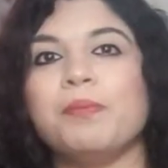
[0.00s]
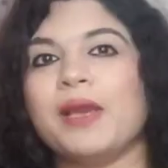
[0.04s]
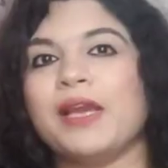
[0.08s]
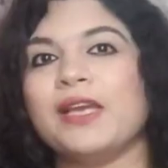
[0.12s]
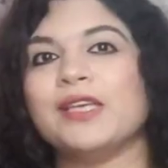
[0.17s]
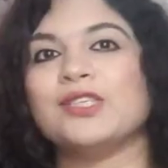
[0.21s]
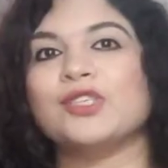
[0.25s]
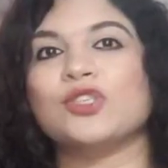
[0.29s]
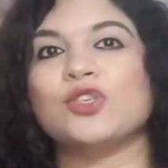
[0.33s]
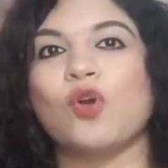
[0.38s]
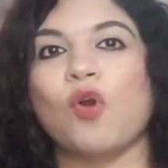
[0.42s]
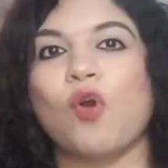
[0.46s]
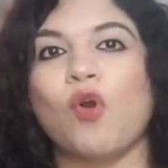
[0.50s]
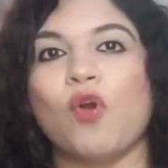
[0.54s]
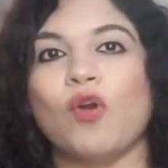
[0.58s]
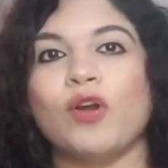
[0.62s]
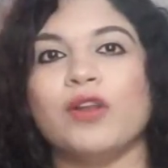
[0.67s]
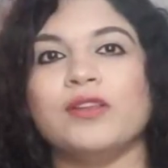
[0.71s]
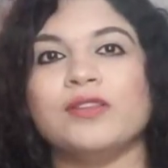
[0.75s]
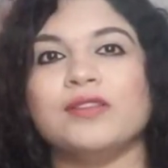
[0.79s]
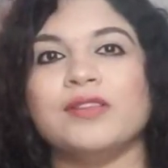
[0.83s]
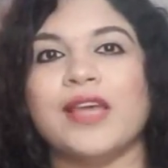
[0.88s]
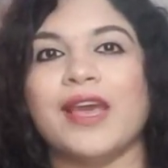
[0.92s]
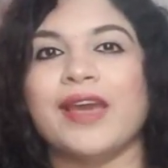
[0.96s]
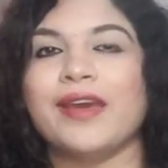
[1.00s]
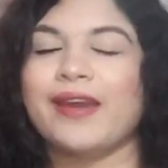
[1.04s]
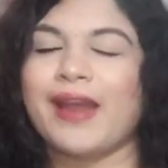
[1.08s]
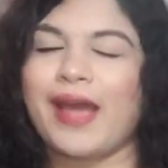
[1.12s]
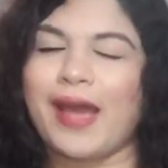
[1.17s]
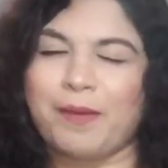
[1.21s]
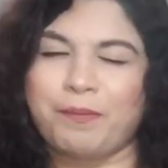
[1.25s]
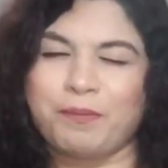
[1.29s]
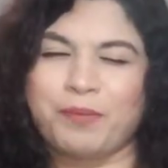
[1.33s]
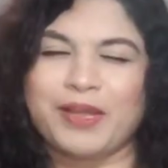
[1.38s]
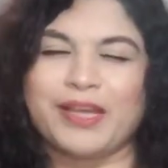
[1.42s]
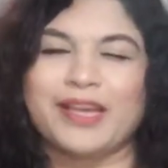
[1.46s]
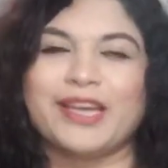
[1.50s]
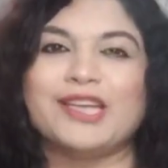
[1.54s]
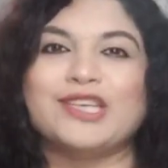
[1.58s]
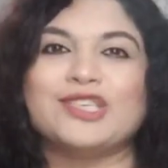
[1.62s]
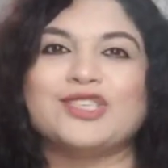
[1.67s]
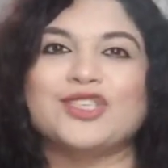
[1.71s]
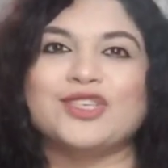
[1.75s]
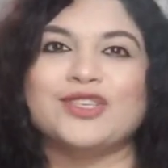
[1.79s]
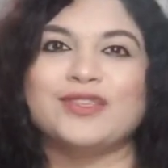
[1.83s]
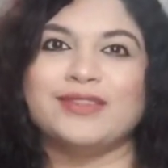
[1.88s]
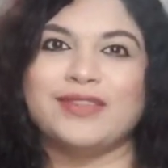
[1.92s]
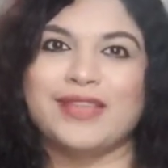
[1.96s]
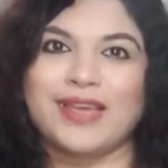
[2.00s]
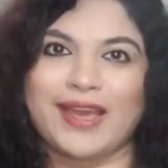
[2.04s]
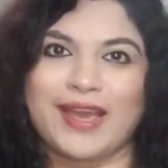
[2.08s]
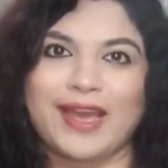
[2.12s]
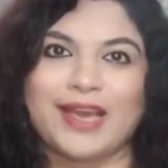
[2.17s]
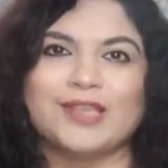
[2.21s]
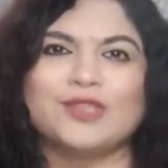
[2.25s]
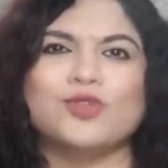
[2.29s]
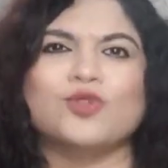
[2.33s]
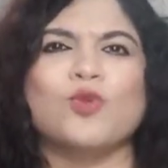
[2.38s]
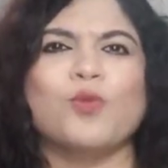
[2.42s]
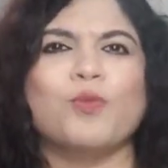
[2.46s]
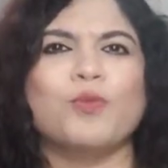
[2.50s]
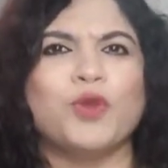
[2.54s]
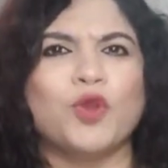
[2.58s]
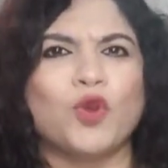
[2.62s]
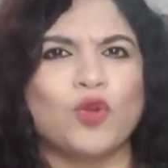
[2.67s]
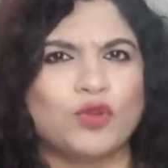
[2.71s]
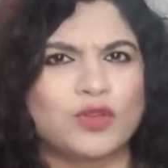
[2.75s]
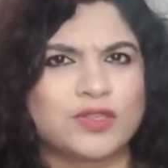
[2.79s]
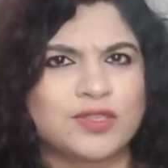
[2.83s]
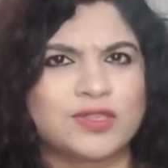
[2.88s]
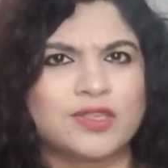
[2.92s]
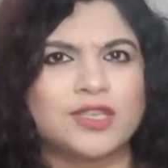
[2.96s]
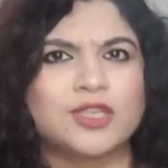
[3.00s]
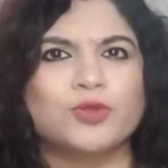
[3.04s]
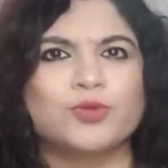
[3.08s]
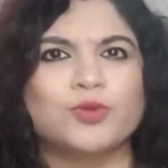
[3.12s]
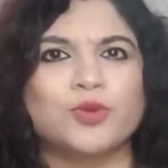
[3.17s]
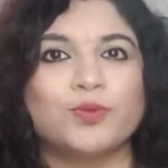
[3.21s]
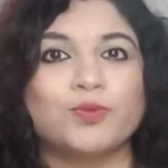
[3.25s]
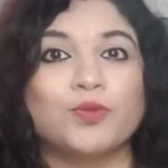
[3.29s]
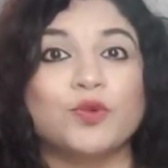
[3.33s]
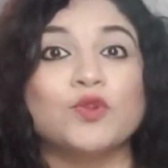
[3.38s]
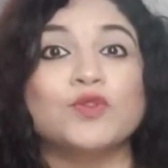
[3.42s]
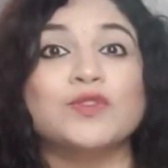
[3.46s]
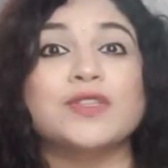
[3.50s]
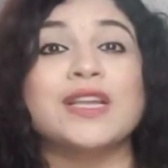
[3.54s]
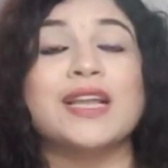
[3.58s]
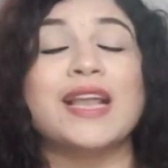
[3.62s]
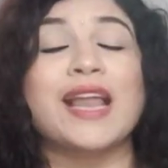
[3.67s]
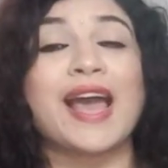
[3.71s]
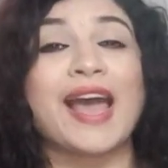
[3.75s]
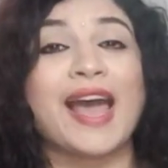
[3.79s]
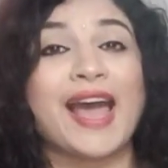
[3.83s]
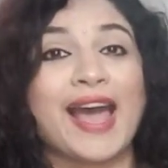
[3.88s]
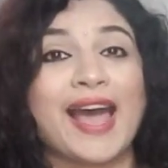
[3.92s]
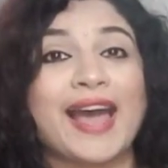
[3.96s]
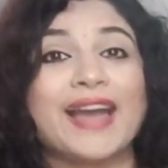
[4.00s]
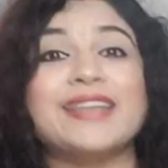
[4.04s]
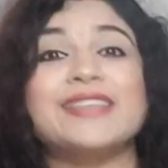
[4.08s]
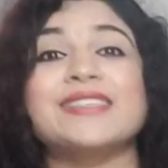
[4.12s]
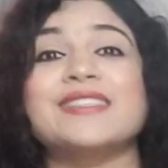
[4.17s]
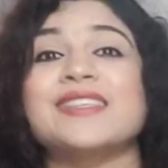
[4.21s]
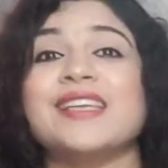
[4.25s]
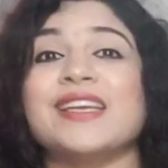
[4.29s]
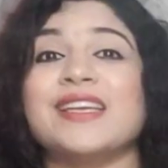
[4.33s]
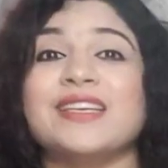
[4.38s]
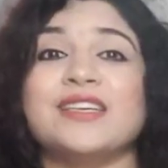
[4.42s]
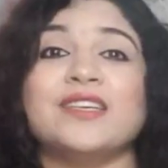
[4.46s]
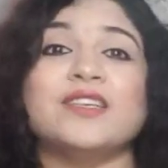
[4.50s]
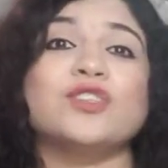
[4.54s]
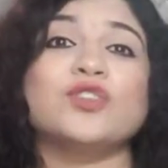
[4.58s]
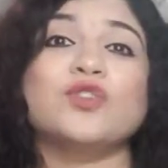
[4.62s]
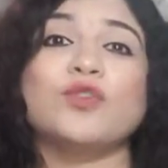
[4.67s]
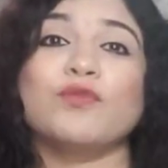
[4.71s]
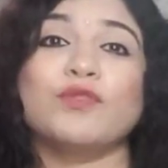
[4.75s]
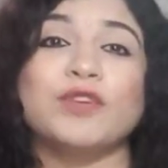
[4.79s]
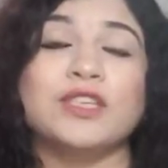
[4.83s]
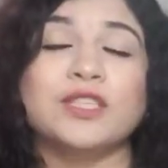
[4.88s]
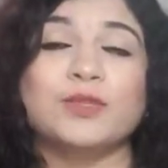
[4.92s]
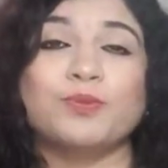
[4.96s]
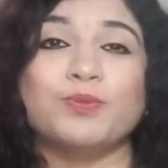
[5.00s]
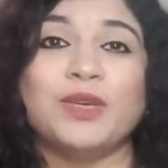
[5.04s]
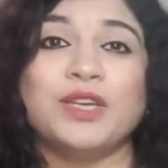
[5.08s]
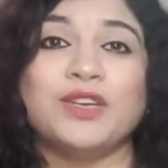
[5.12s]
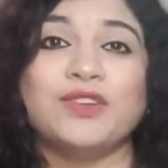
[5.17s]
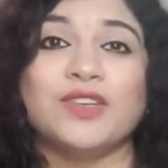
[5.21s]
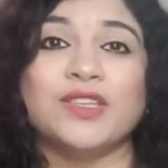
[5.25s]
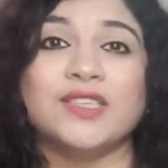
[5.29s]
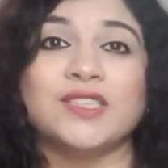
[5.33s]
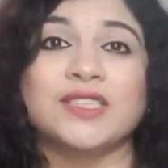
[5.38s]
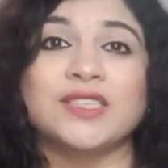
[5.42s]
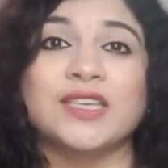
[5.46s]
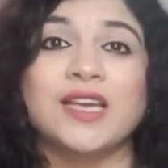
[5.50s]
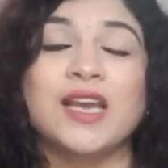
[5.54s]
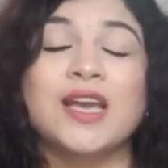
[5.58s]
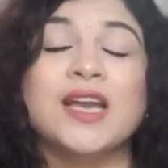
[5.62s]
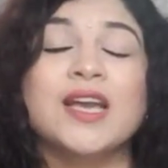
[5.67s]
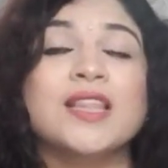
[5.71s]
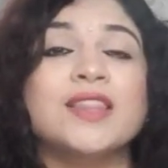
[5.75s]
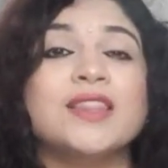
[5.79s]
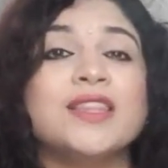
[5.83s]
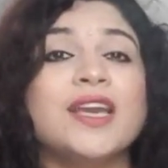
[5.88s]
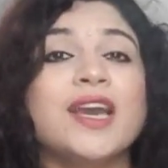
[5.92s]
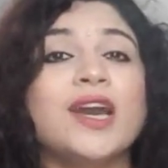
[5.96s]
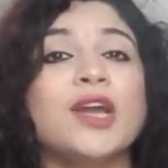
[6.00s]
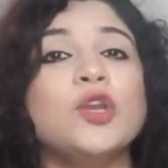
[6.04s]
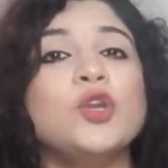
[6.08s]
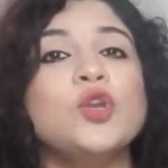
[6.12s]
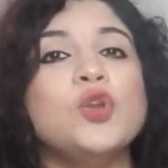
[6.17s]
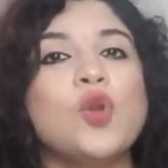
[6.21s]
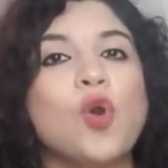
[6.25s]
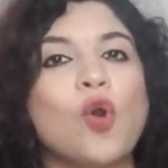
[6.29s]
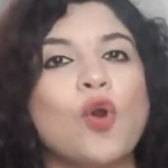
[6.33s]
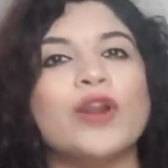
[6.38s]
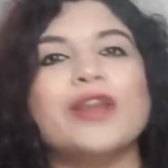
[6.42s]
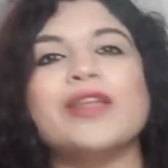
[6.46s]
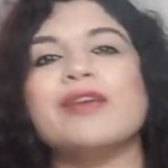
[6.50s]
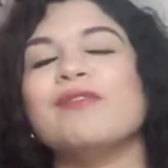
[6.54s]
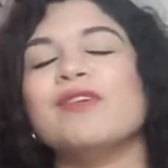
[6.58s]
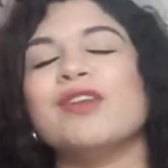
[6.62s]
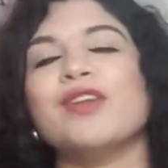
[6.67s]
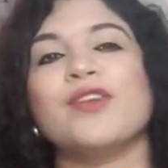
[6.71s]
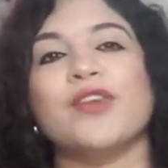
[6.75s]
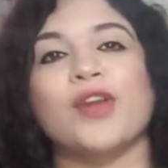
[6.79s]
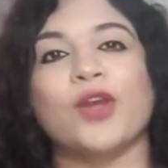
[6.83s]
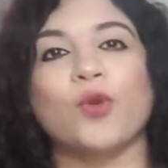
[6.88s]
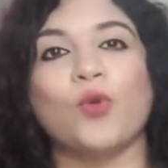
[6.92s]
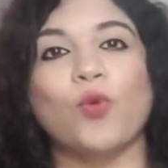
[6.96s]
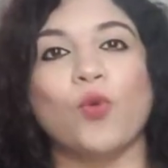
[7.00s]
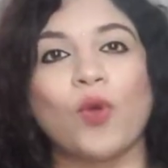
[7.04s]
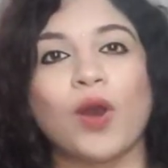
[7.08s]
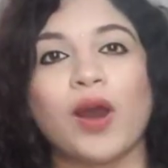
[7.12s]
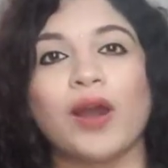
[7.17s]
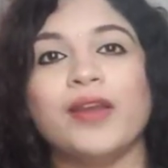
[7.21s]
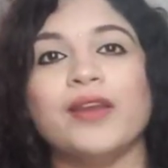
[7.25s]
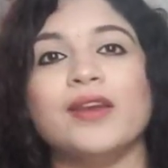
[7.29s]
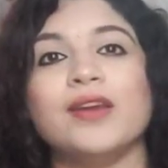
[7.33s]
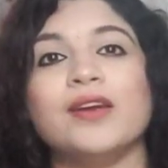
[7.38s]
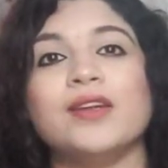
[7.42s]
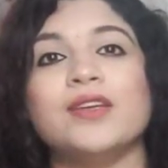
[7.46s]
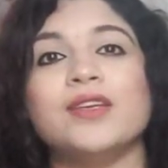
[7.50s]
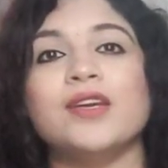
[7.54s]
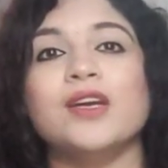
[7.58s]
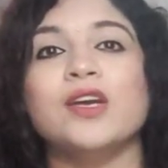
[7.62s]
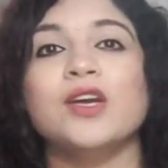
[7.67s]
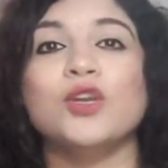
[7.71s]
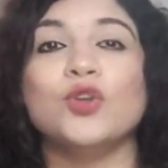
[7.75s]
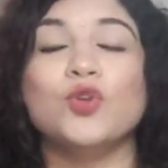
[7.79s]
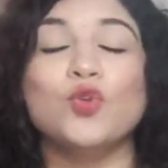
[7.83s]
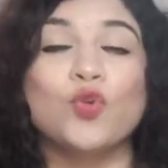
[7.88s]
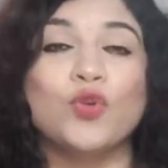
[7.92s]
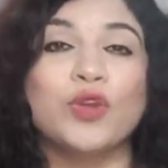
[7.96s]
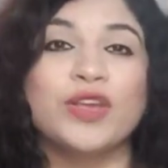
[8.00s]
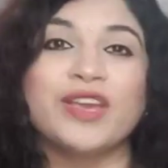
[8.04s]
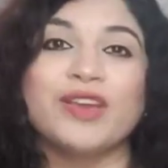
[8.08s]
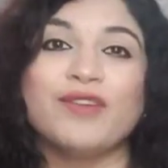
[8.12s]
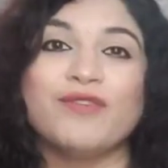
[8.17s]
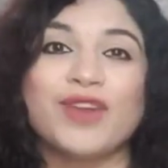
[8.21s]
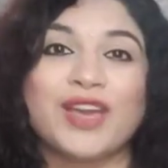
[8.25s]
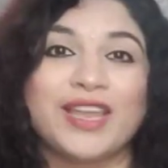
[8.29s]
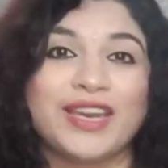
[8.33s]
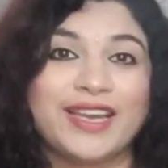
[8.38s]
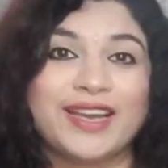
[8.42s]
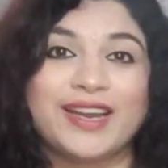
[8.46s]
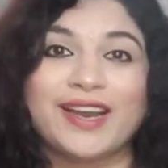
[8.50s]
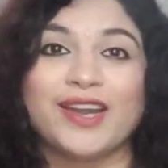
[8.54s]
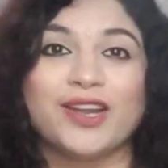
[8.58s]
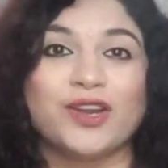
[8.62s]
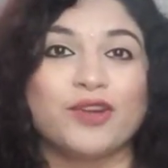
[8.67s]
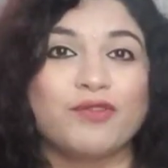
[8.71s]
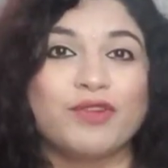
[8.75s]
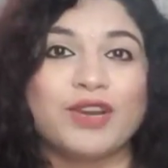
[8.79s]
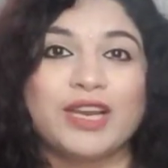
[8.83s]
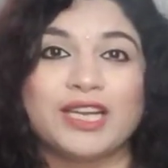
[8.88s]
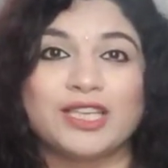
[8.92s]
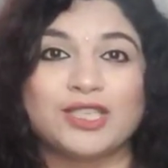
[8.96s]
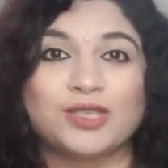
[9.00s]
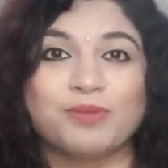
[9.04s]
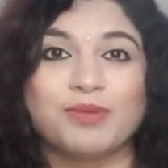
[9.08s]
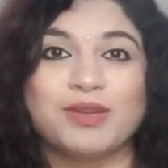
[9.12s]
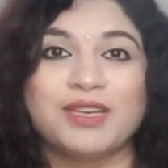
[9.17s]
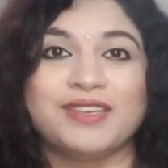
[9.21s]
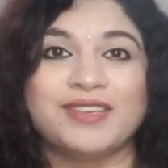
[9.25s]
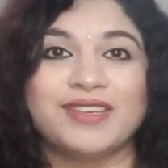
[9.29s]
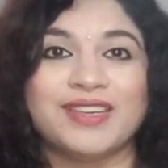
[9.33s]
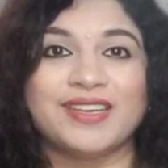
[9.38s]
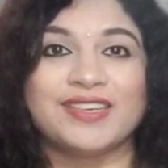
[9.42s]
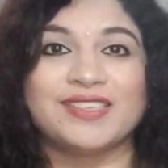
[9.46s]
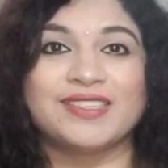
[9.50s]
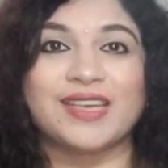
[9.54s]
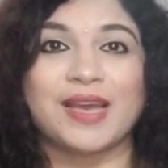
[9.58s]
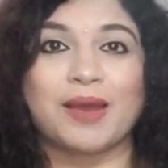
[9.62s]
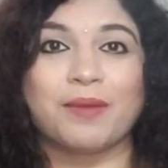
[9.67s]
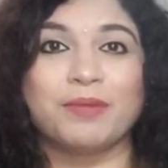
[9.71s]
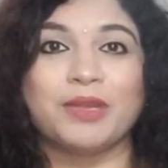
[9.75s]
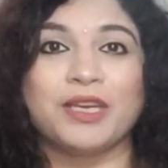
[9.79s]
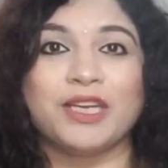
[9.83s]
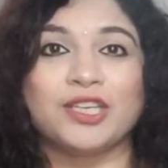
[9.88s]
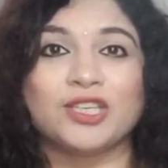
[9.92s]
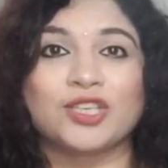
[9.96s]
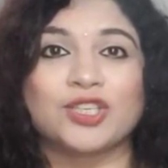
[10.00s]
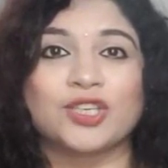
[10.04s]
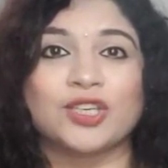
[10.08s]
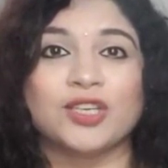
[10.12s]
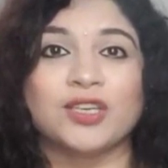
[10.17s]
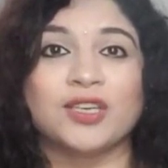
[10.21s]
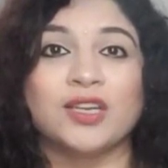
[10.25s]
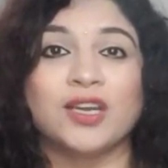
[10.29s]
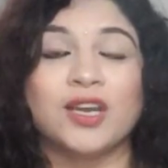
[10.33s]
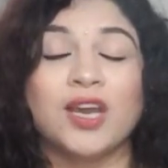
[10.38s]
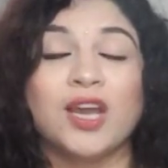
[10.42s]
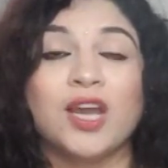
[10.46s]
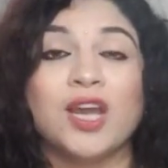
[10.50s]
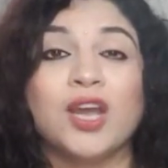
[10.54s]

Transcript: based on their application, their SOP or research proposal, and the years of experience. They are not even required to give any kind of eligibility examination.